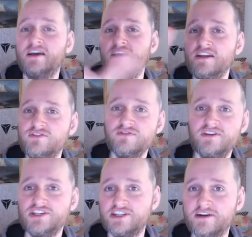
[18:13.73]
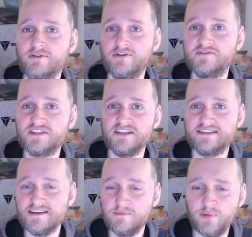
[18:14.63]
into the share of seats in